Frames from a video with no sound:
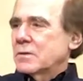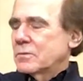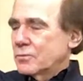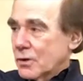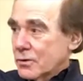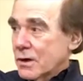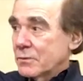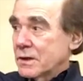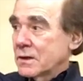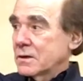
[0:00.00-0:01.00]

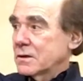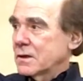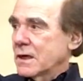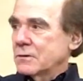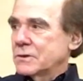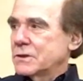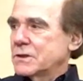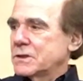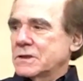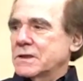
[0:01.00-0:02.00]
programming
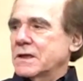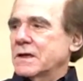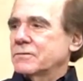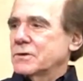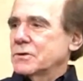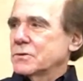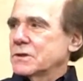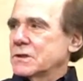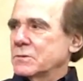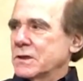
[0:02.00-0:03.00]
languages that have to do with
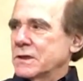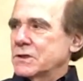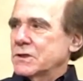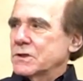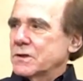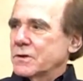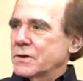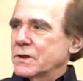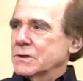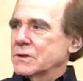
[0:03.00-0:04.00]
simulation are the
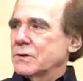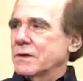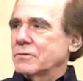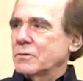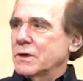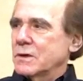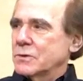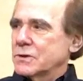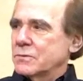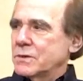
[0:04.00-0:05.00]
things you have to be able
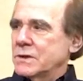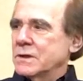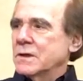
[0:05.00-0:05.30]
to be